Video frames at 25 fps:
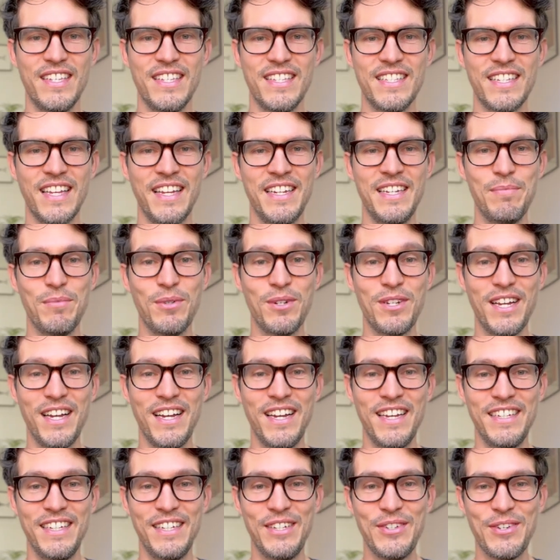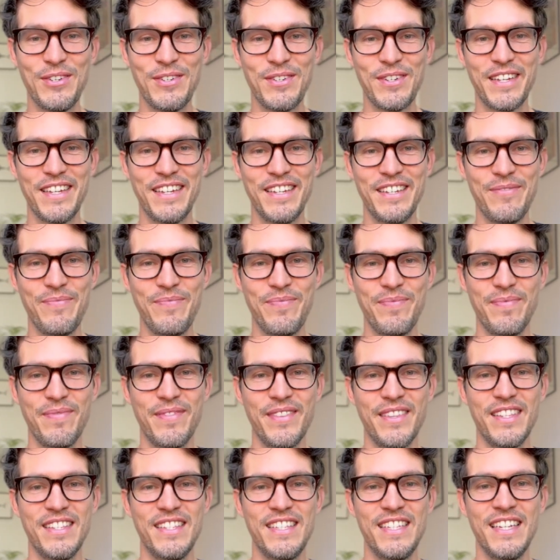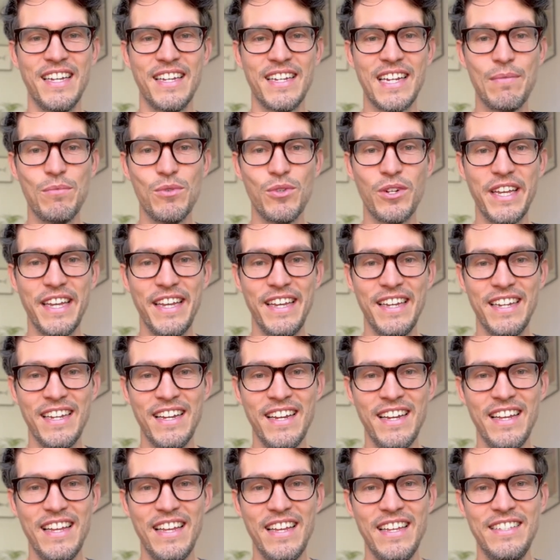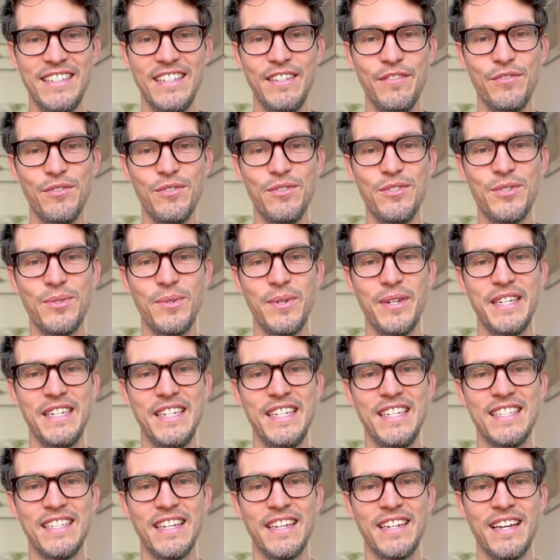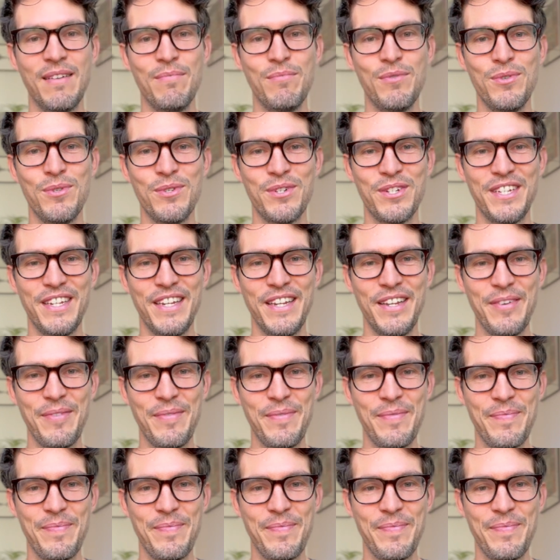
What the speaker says: Sanibonani nonke. Siyanamukela esifundweni sanamuhle.